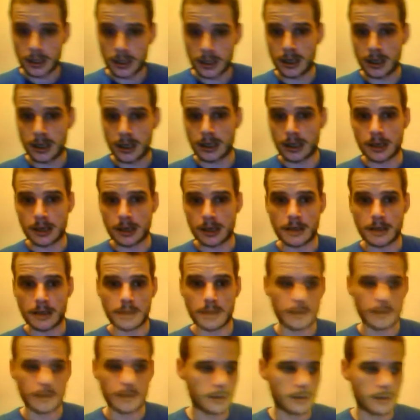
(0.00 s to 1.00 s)
Okay.
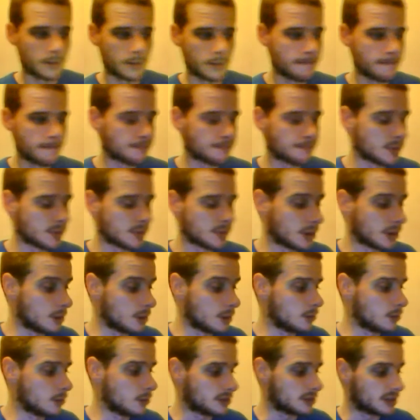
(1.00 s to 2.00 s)

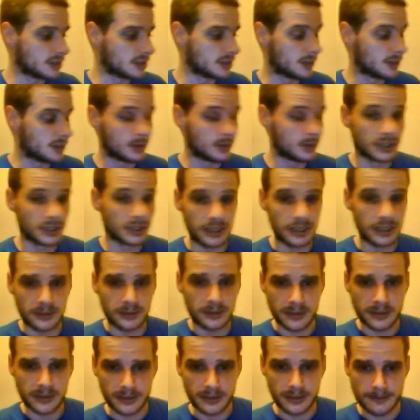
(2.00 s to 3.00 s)
Onwards, I believe,
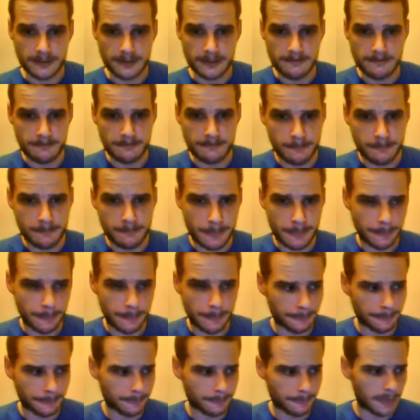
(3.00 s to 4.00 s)

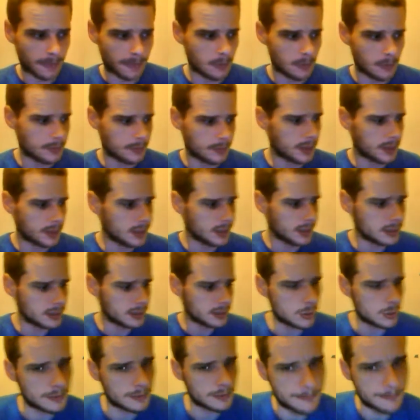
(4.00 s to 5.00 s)
with my
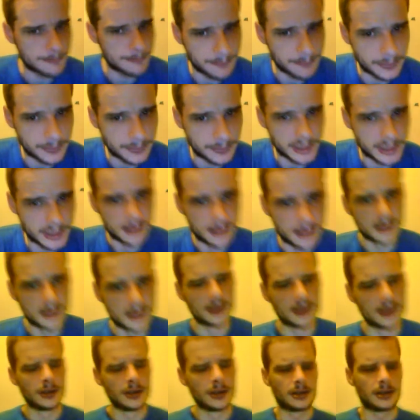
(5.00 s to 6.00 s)
next one.
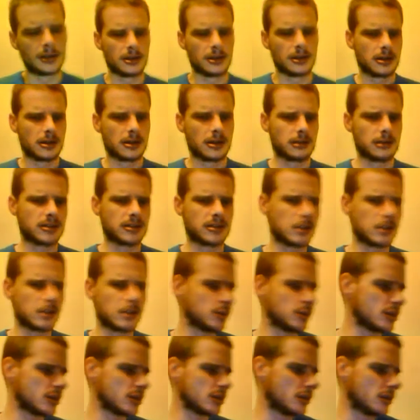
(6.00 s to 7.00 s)
We'll stay
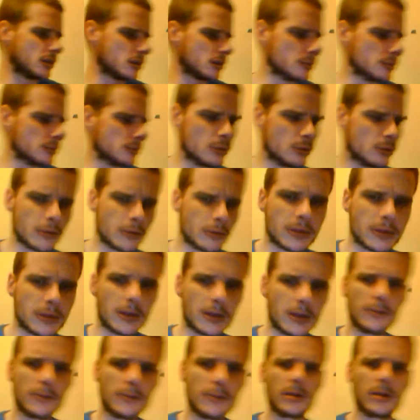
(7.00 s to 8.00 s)
with the Dark of the Moon
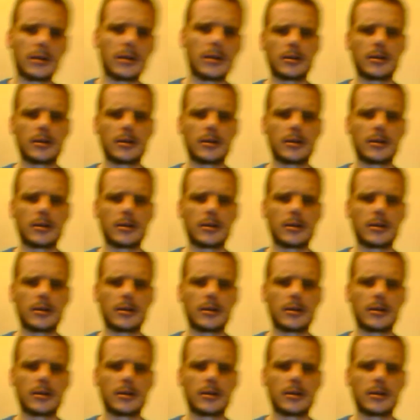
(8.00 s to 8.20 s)
theme.